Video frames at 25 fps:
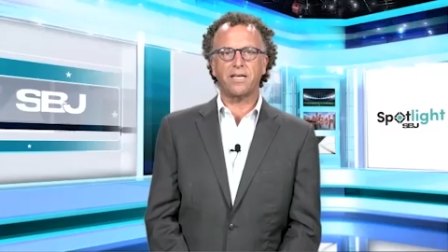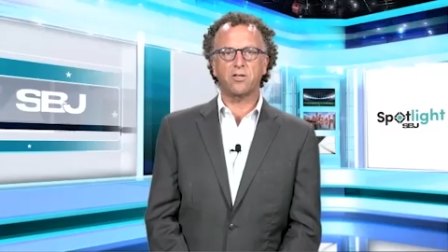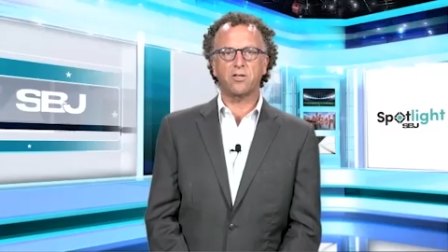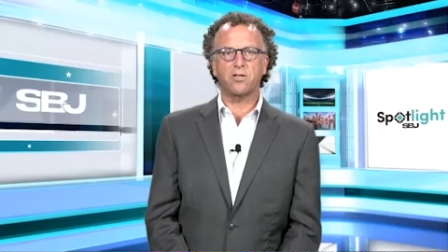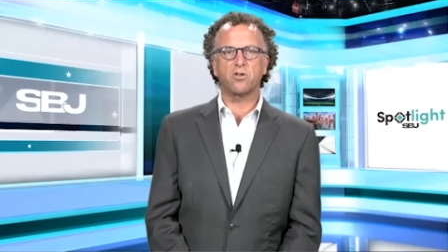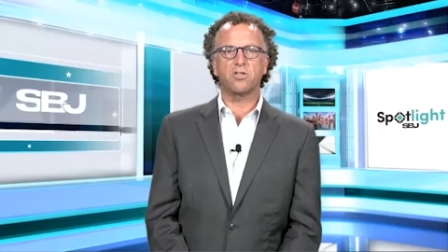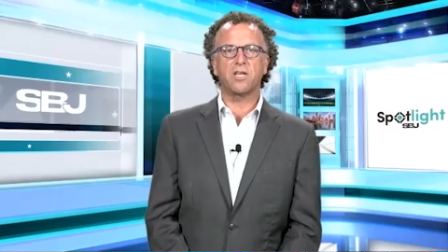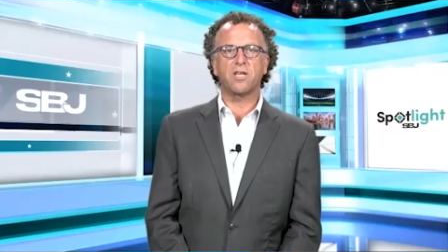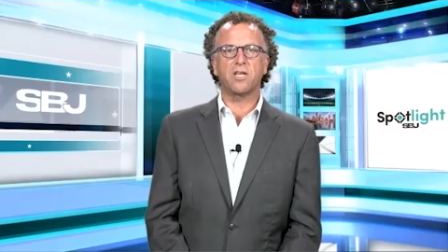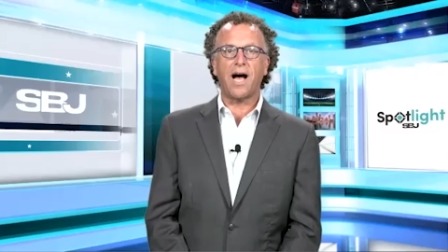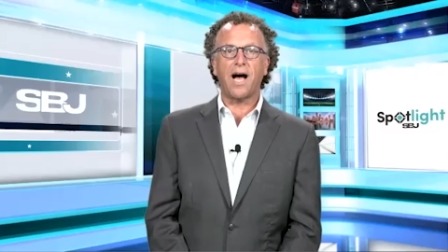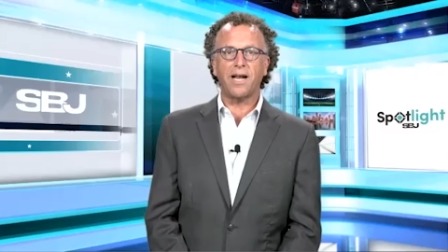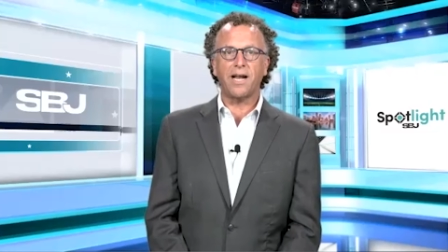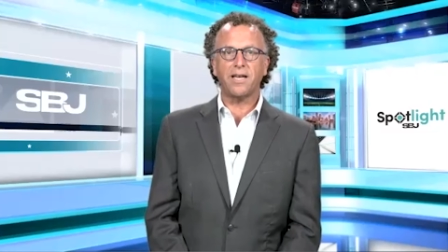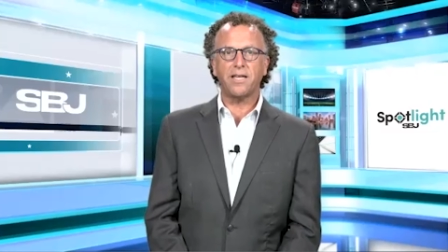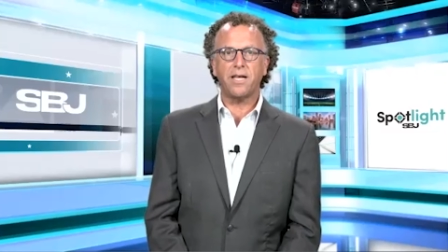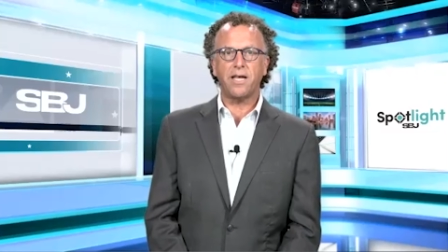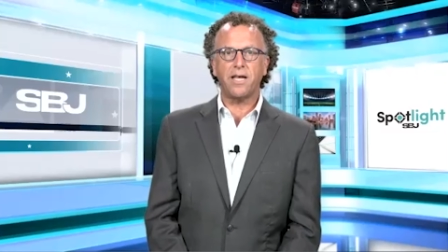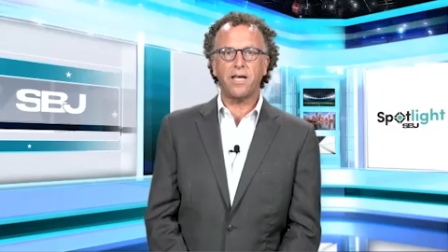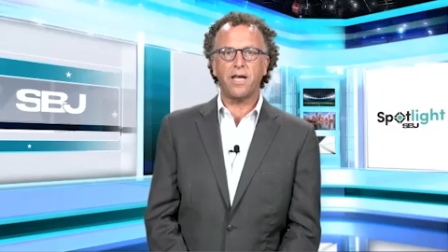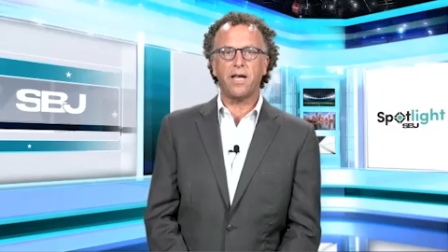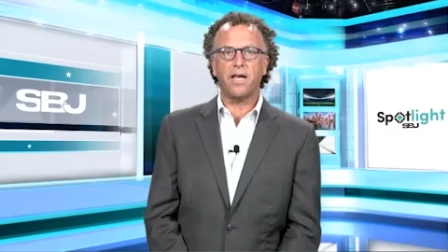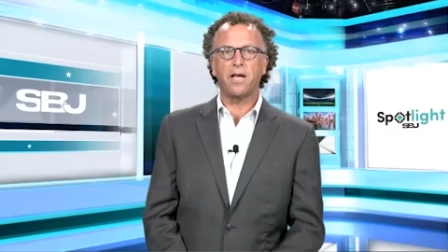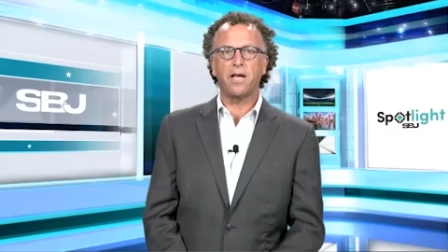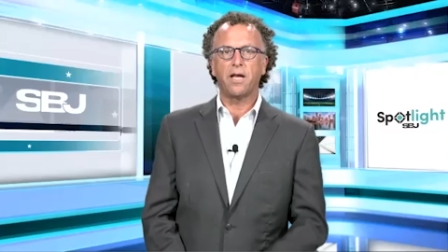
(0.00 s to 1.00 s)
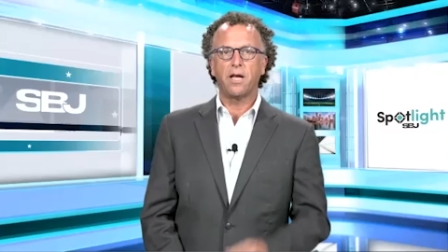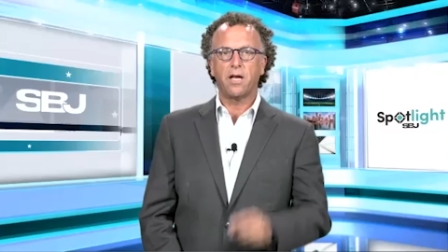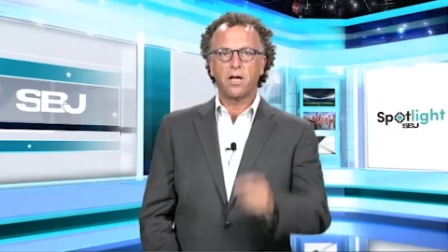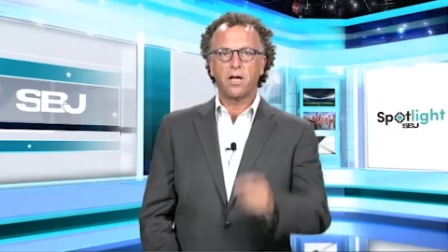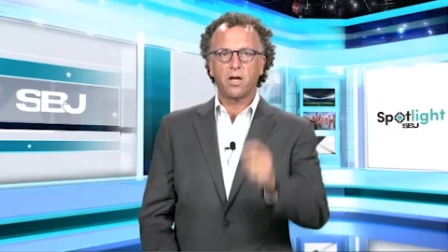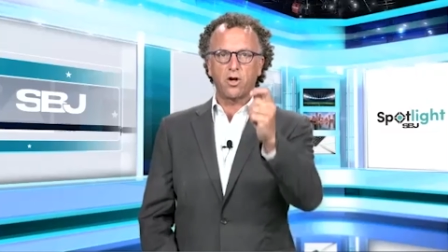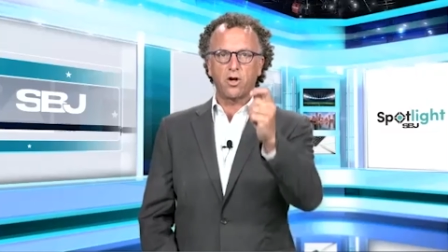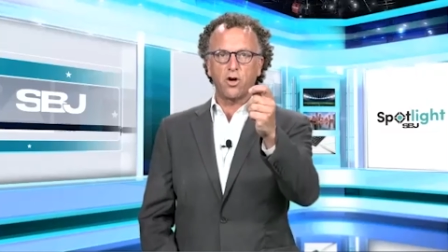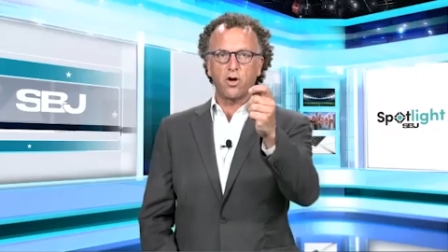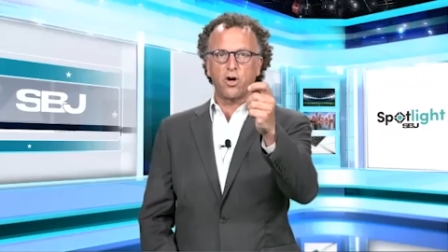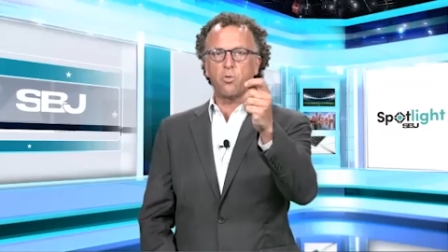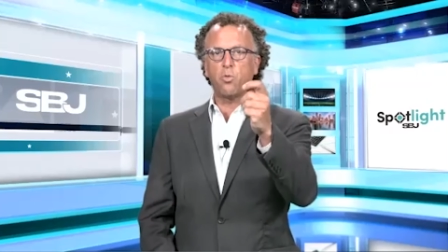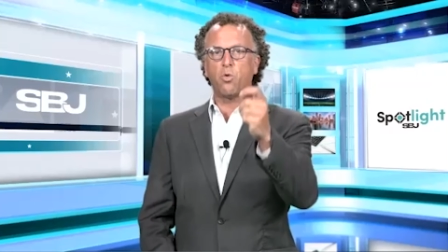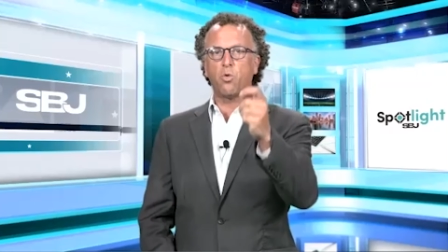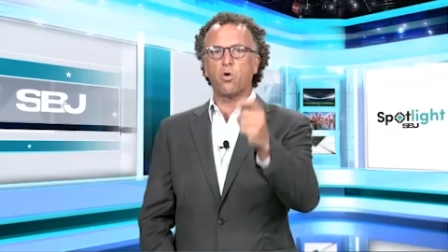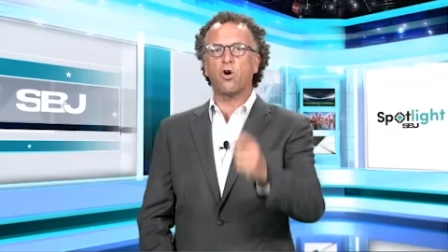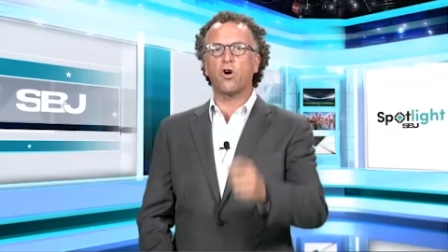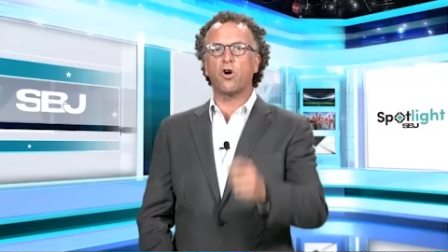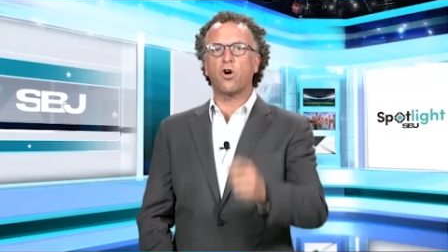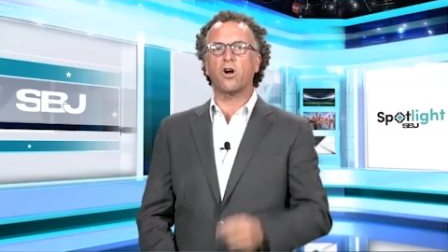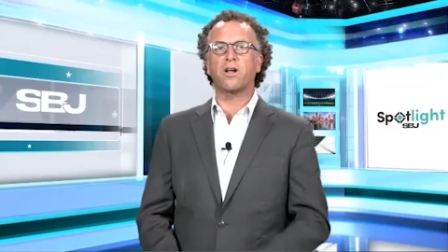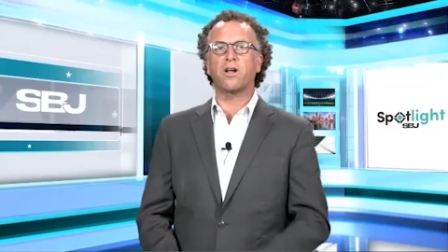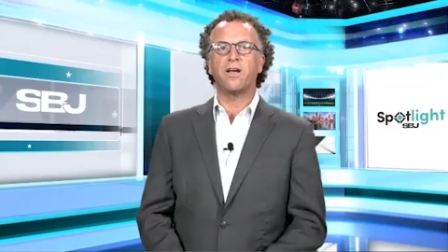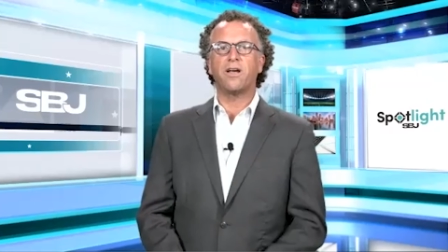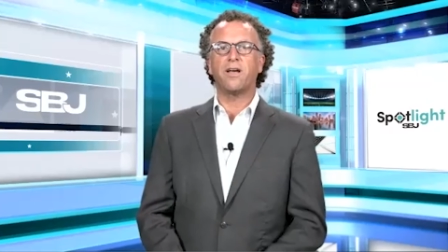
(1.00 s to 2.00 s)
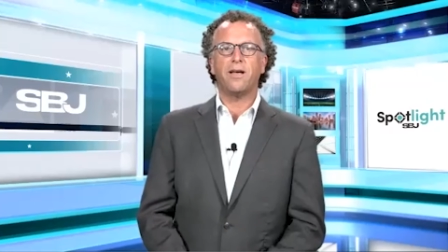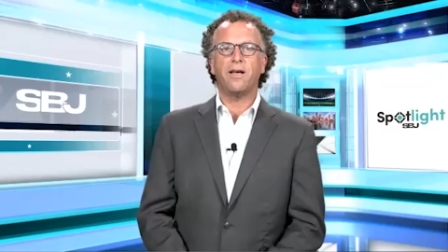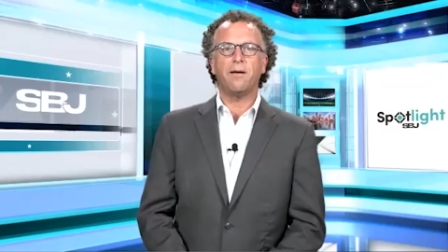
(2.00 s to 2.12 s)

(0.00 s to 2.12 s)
So Don Yee, good work